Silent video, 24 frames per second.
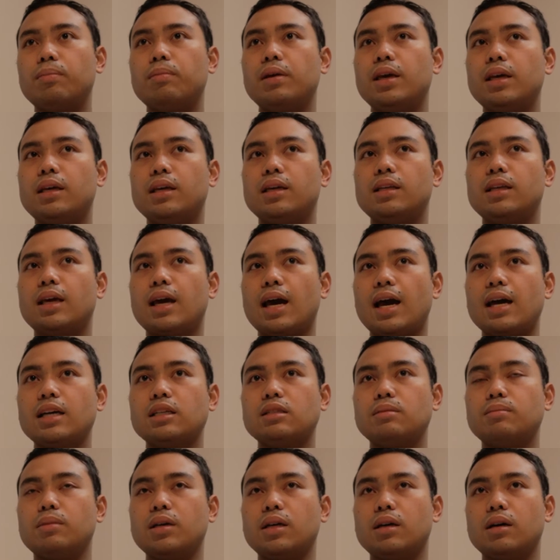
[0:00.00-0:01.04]
paying in
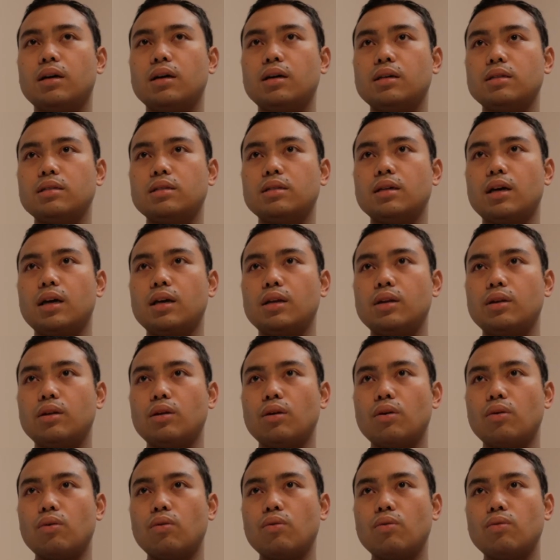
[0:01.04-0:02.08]
cash because I
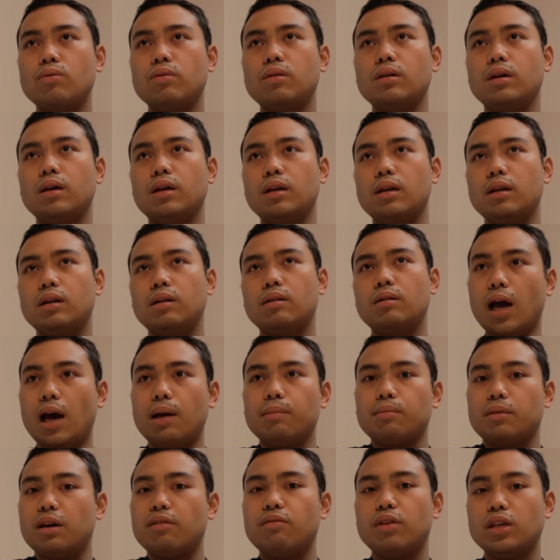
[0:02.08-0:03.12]
know that
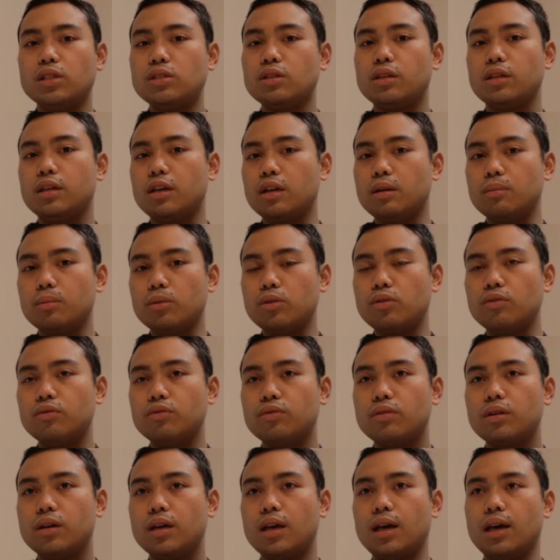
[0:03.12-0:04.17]
I'm eventually gonna
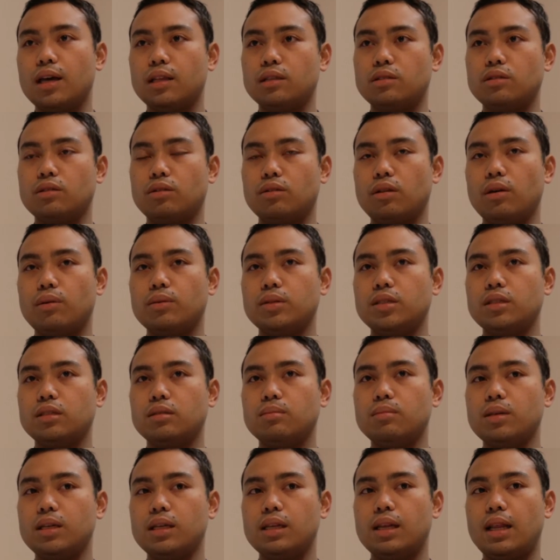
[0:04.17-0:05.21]
move, and so that would
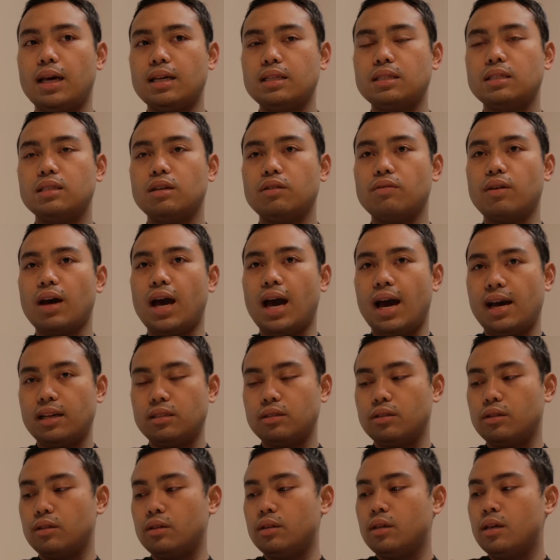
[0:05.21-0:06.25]
just be less of a
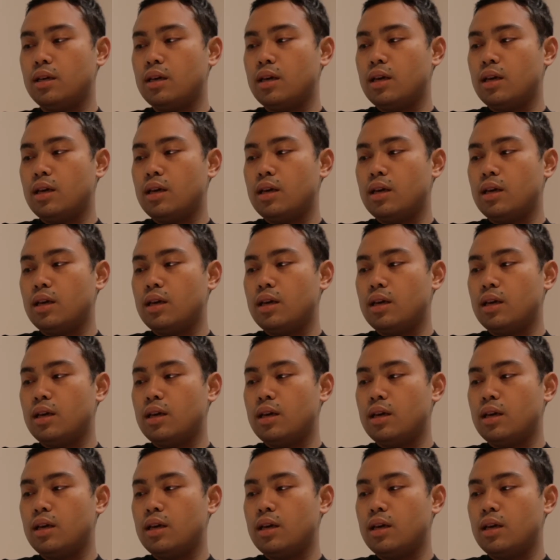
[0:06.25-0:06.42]
hassle.